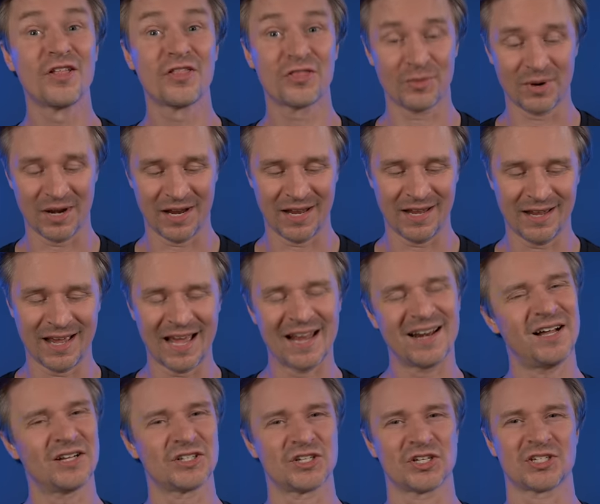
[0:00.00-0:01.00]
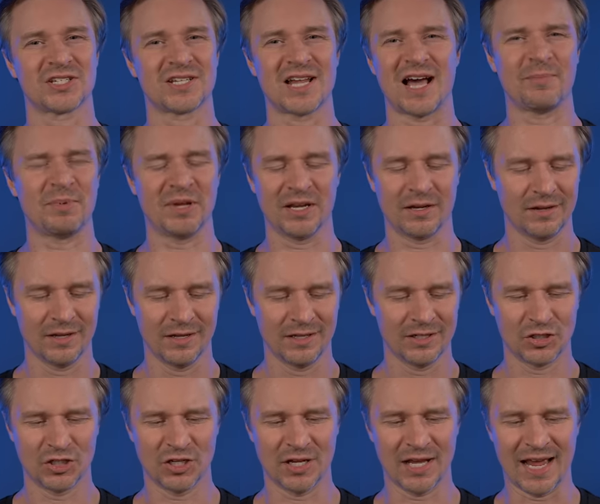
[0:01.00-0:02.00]
3, and I'll just stop it
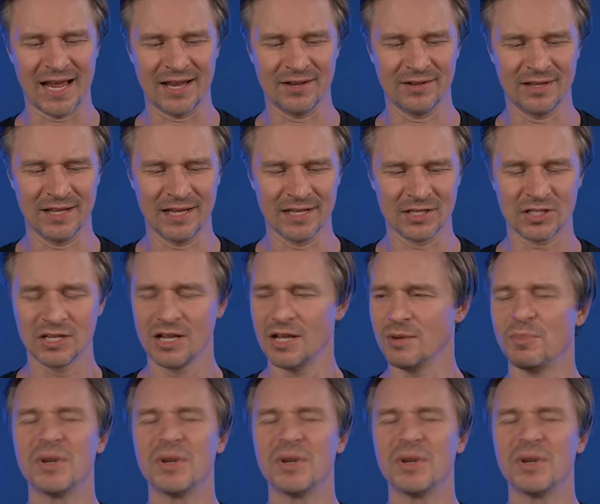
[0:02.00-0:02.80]
to end this,